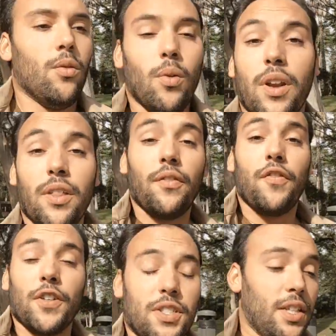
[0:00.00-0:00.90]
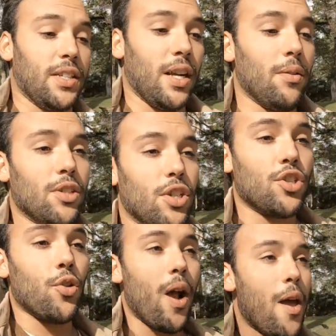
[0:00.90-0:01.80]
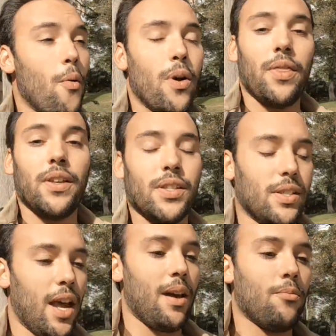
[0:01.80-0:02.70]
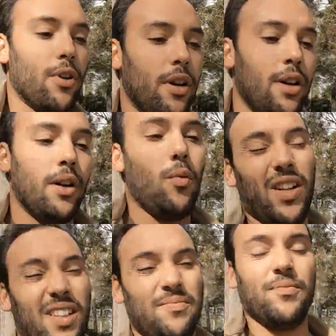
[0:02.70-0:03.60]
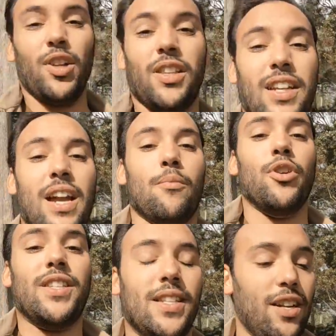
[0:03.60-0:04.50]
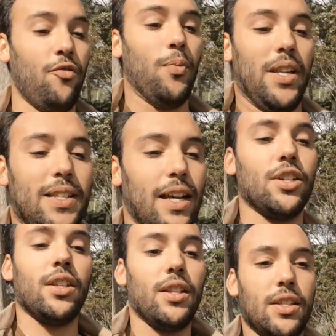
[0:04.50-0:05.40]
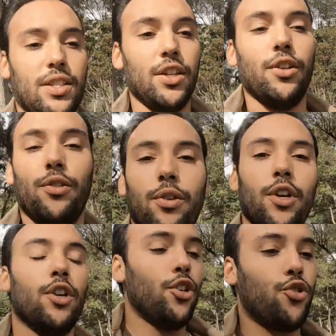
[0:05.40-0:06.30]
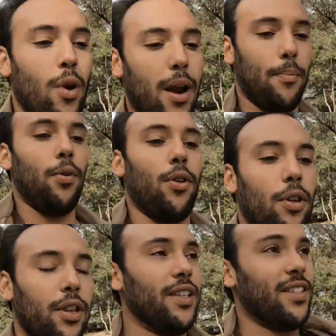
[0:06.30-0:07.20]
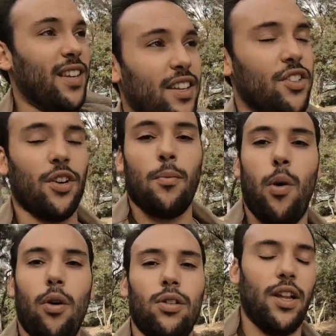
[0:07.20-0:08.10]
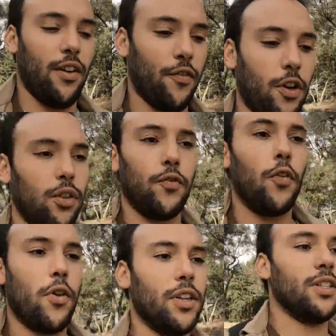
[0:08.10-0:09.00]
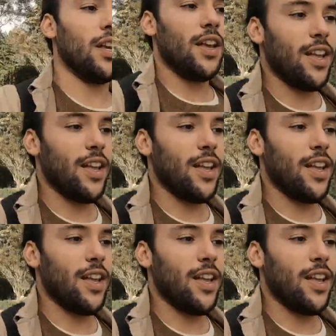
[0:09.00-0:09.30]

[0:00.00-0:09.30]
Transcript: One of the first things I want to try with this camera, well, not the camera itself, but it's actually this new tripod extension pole that I've got for it.